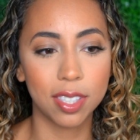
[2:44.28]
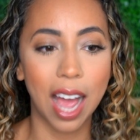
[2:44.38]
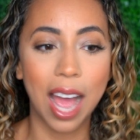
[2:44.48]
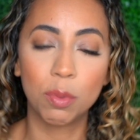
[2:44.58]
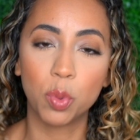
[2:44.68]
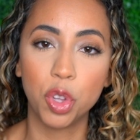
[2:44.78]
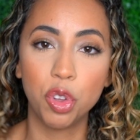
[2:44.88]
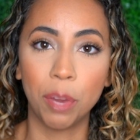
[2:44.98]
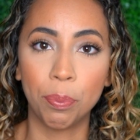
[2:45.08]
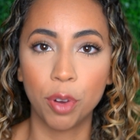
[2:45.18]
times where
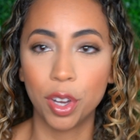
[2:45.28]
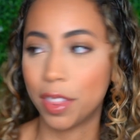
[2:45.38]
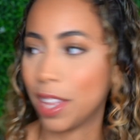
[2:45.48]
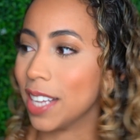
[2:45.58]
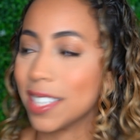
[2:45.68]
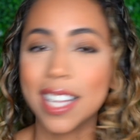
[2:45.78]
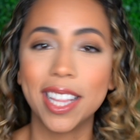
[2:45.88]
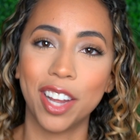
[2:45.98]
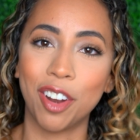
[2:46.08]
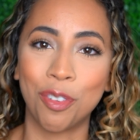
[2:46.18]
you can put things
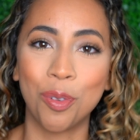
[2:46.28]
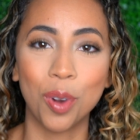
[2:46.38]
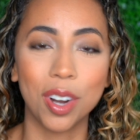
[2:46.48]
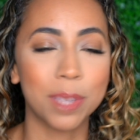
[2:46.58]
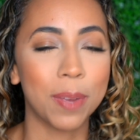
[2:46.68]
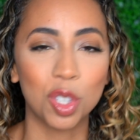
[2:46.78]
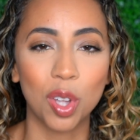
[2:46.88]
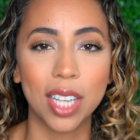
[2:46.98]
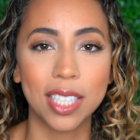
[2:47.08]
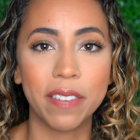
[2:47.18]
in there for
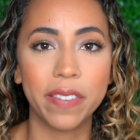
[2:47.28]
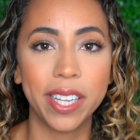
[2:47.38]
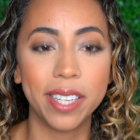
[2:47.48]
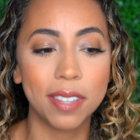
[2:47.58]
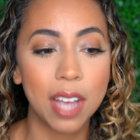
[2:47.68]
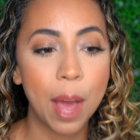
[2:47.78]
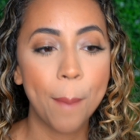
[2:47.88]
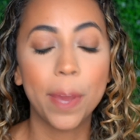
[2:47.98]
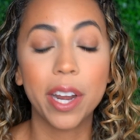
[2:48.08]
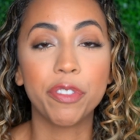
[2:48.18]
special activities,
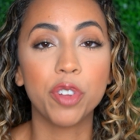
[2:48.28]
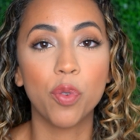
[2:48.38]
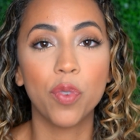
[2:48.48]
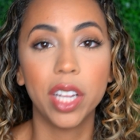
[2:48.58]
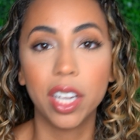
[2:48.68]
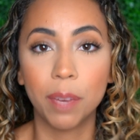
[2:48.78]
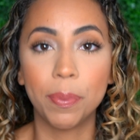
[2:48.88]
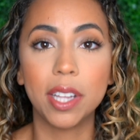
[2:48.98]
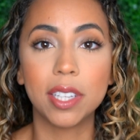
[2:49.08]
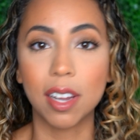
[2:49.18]
but if you're really gonna
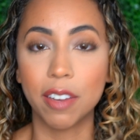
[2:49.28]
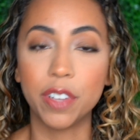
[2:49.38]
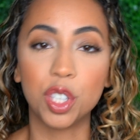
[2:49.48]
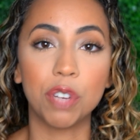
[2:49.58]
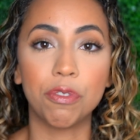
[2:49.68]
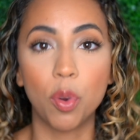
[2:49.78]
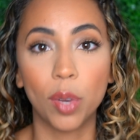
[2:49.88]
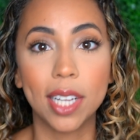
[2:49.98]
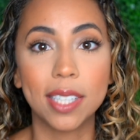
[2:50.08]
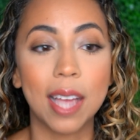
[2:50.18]
be tunnel vision
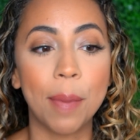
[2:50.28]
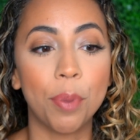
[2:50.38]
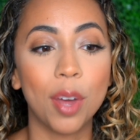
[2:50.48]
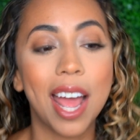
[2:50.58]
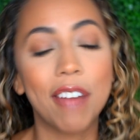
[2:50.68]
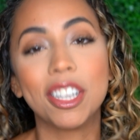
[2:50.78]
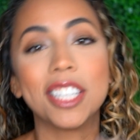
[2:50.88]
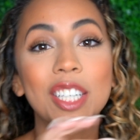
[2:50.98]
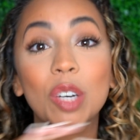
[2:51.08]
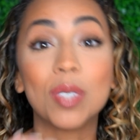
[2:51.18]
focused and put every
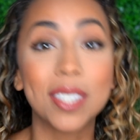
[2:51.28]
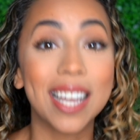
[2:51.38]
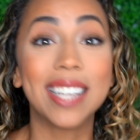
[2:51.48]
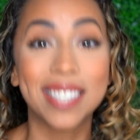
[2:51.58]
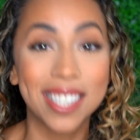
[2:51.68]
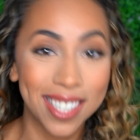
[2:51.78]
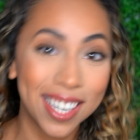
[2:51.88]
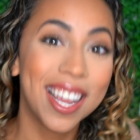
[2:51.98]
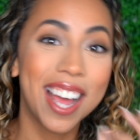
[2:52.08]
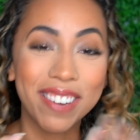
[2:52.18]
single cent,
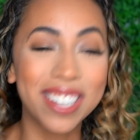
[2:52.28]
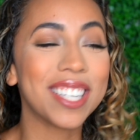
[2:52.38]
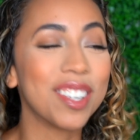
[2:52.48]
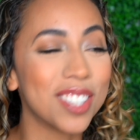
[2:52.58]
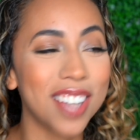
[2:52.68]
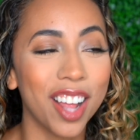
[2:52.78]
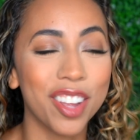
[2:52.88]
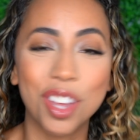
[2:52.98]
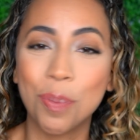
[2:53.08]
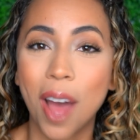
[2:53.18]
every single dollar
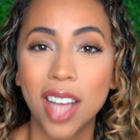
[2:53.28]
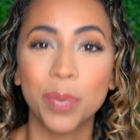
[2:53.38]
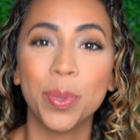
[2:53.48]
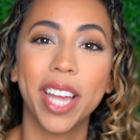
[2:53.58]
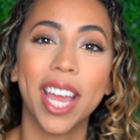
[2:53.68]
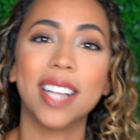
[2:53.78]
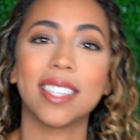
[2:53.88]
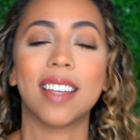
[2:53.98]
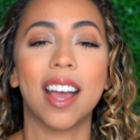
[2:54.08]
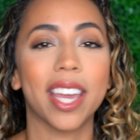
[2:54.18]
that you possibly can
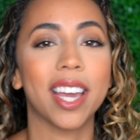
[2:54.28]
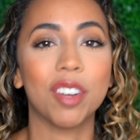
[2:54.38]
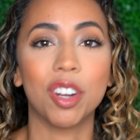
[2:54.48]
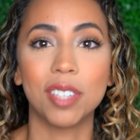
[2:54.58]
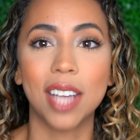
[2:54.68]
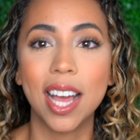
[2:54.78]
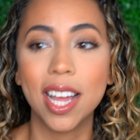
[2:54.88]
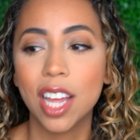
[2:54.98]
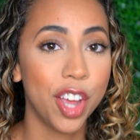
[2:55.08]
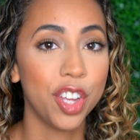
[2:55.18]
to knocking out your
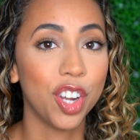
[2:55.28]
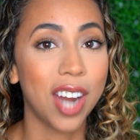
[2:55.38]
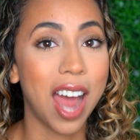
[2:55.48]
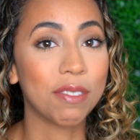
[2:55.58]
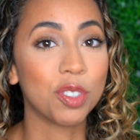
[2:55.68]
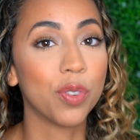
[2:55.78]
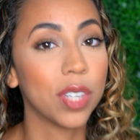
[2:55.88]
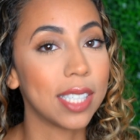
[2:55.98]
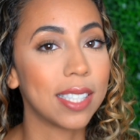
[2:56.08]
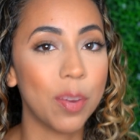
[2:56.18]
debt, you're gonna have to
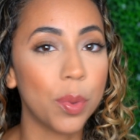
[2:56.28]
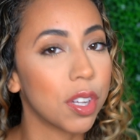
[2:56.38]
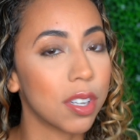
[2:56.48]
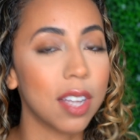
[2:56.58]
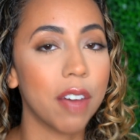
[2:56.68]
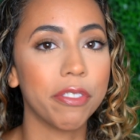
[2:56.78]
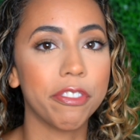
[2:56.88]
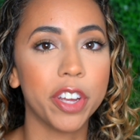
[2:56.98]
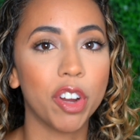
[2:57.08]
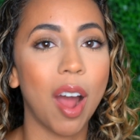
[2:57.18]
really sit with yourself
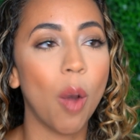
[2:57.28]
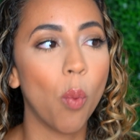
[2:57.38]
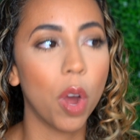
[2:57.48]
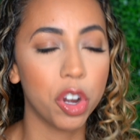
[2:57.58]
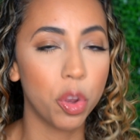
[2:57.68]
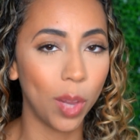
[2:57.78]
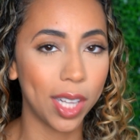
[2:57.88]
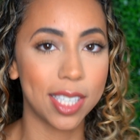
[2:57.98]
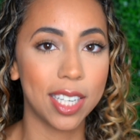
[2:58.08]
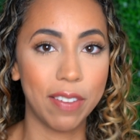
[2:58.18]
and figure out what are you
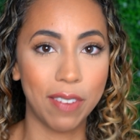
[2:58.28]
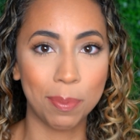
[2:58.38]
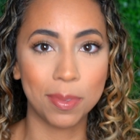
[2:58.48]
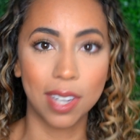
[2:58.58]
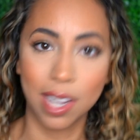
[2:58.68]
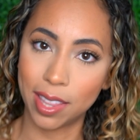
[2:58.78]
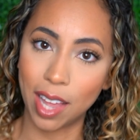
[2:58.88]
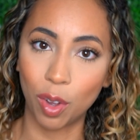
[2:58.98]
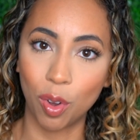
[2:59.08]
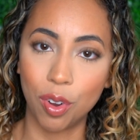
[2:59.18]
willing to give up to hit
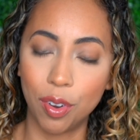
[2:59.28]
that goal.